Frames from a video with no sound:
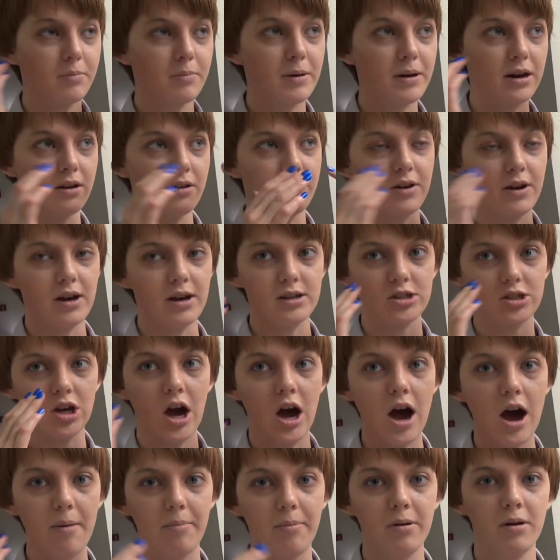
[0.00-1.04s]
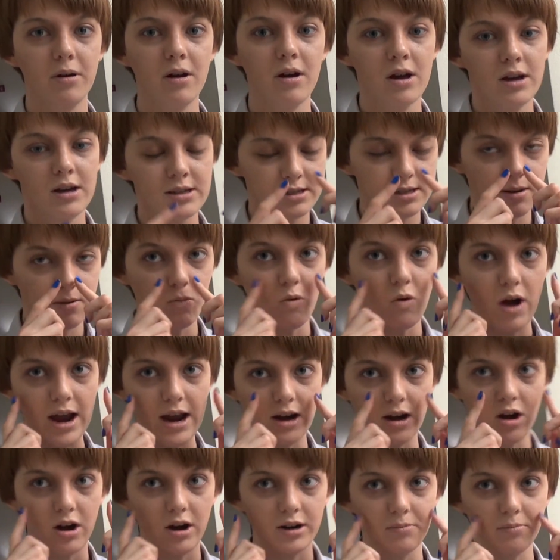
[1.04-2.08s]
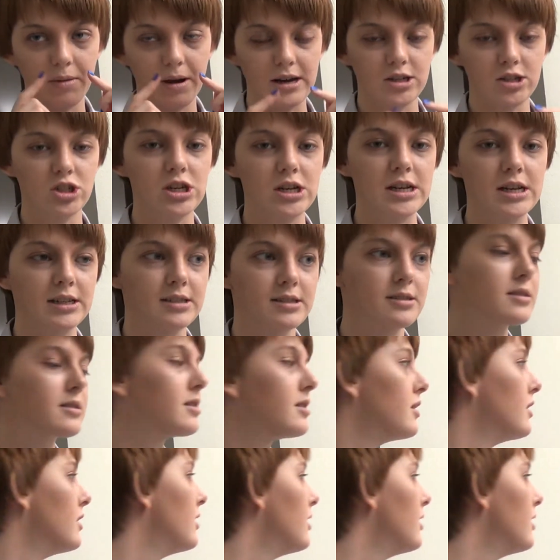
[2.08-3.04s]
bit of some white on my cheeks